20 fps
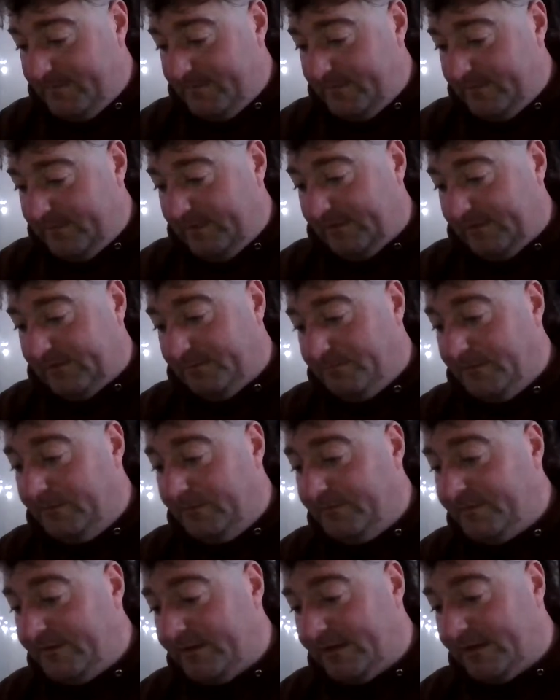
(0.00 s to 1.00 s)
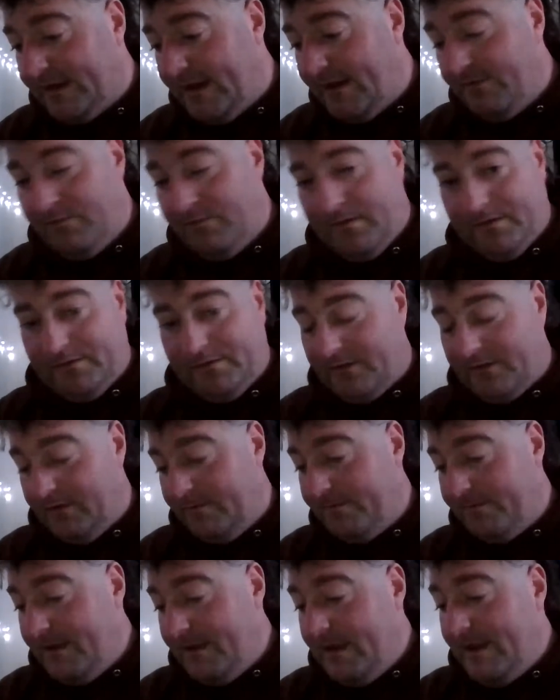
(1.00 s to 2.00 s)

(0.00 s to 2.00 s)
6 months of that at one time.